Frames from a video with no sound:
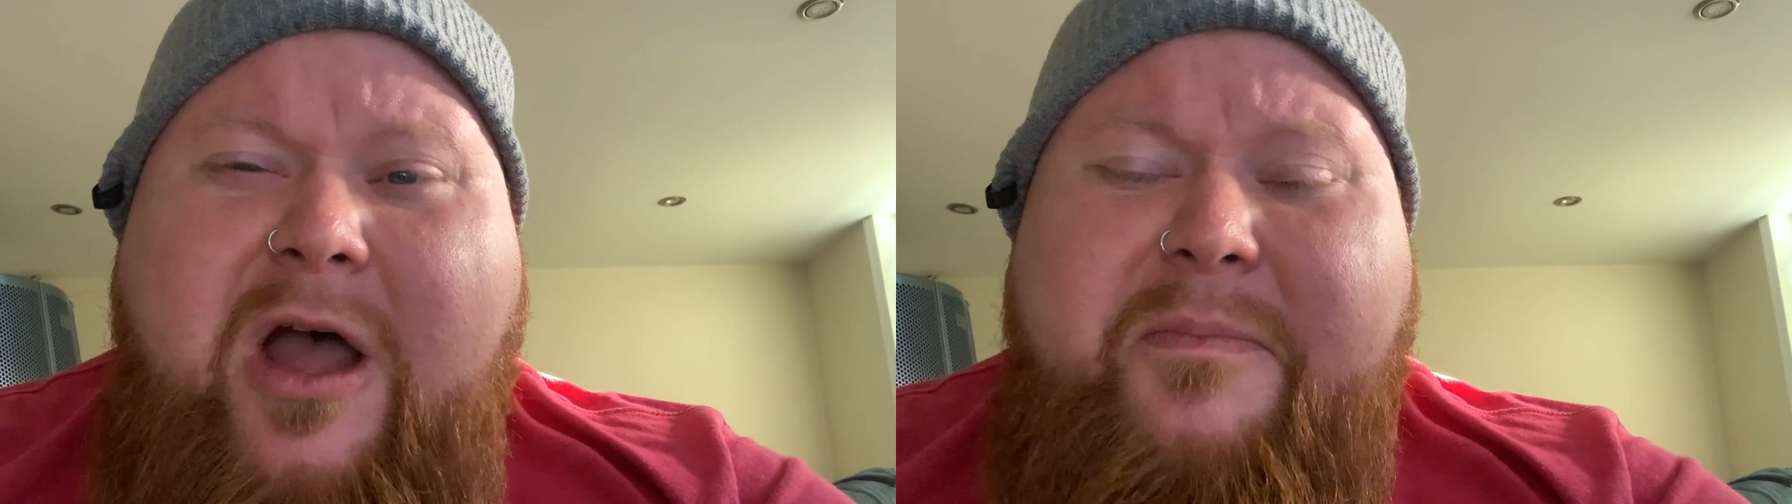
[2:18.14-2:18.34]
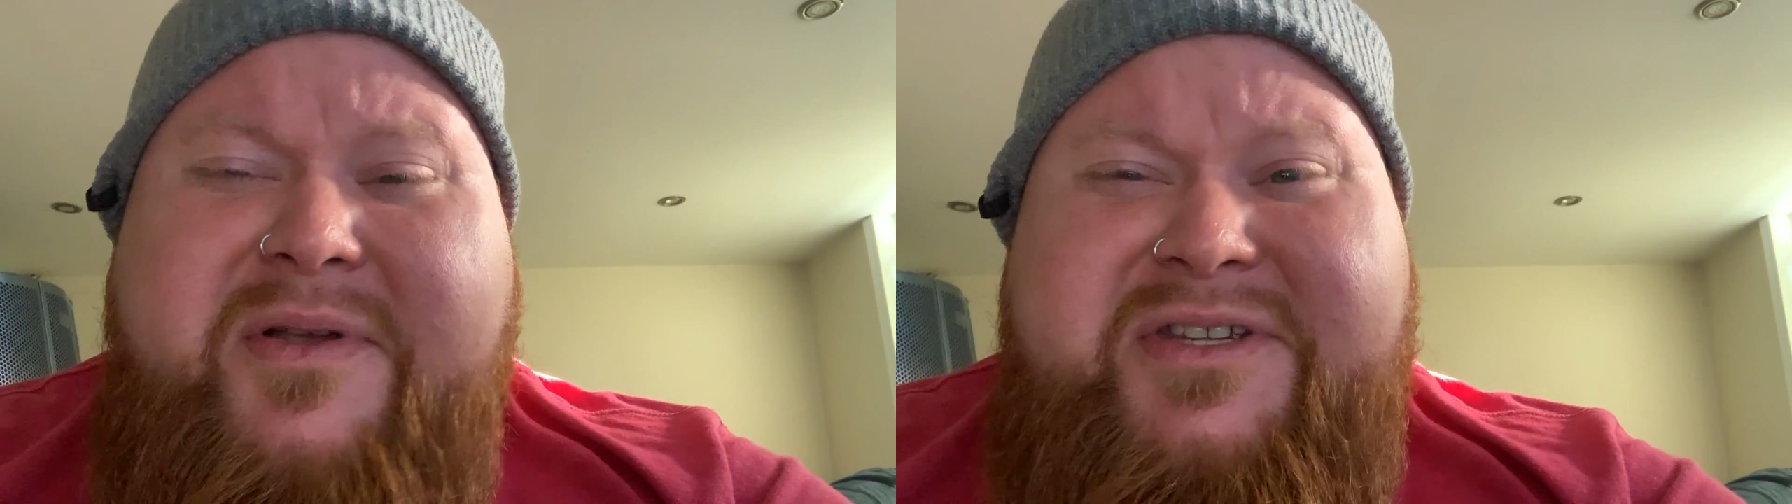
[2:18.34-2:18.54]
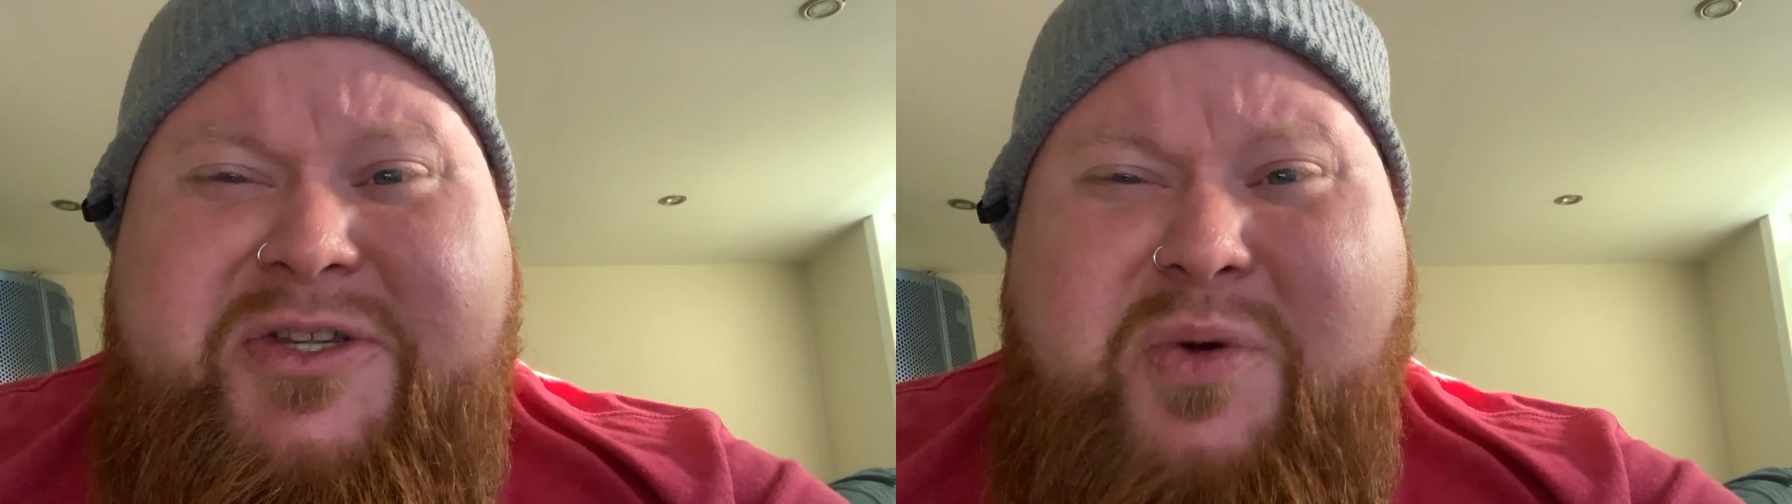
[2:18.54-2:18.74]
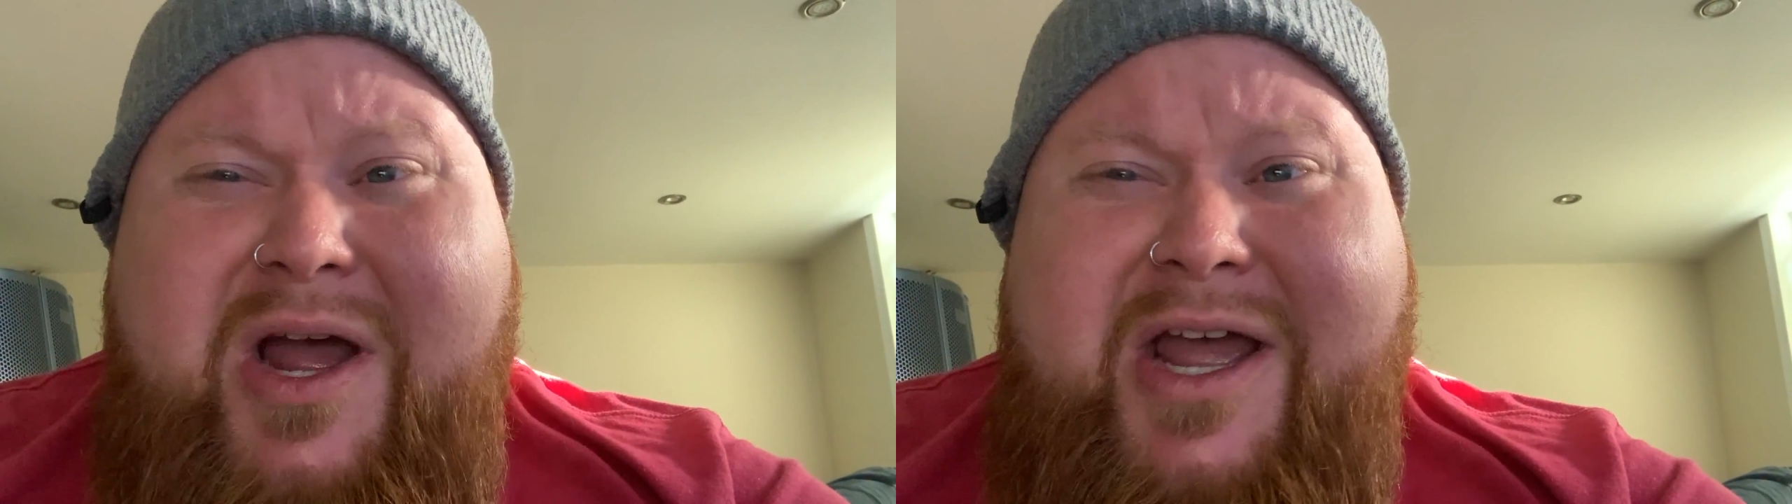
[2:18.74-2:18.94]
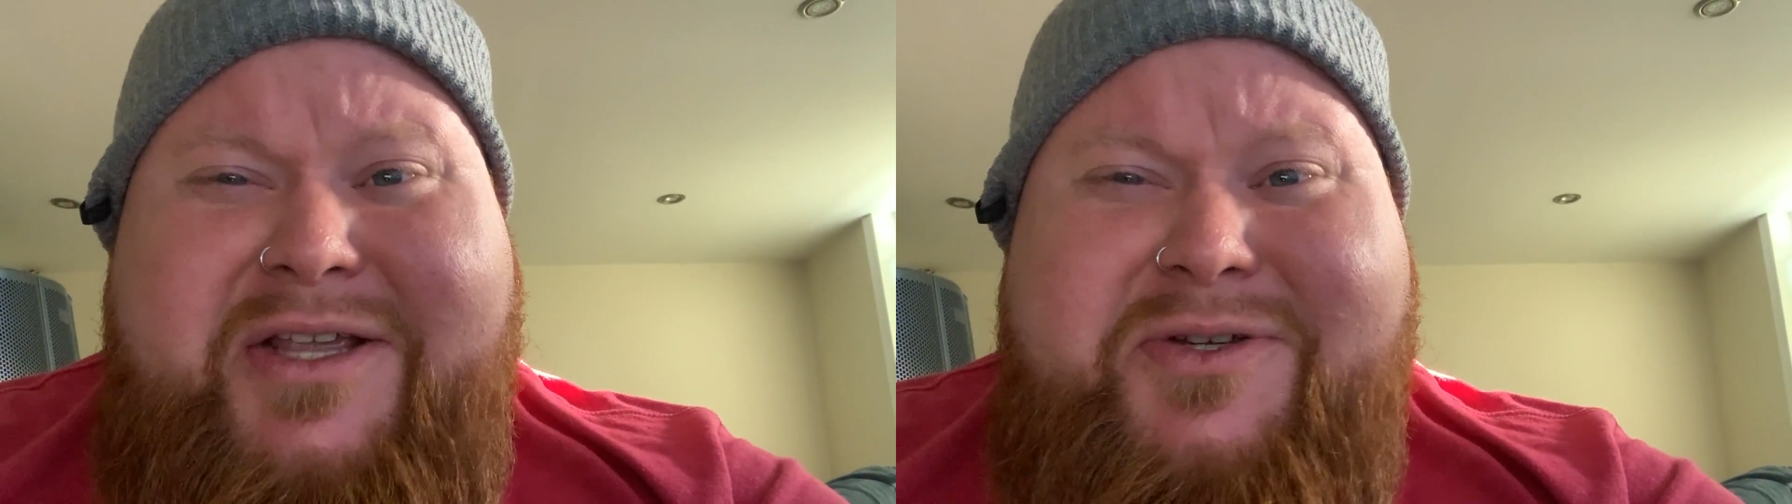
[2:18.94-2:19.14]
Business
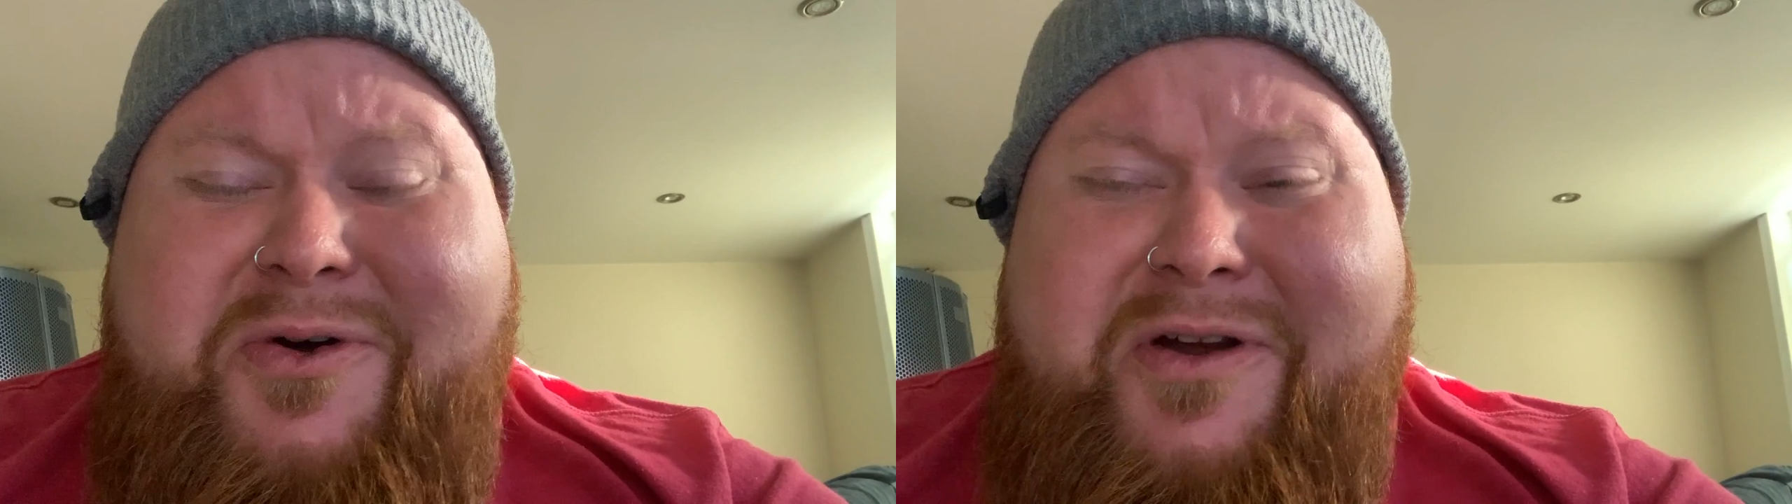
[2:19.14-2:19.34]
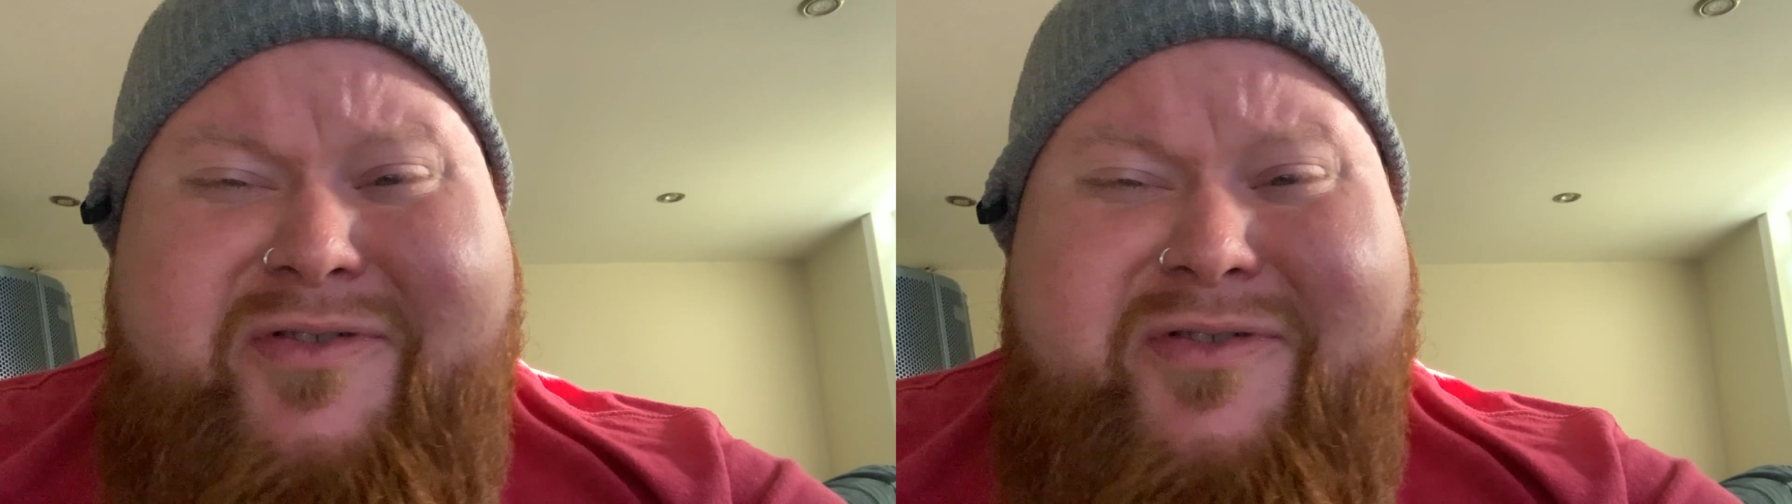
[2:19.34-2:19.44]
wise, or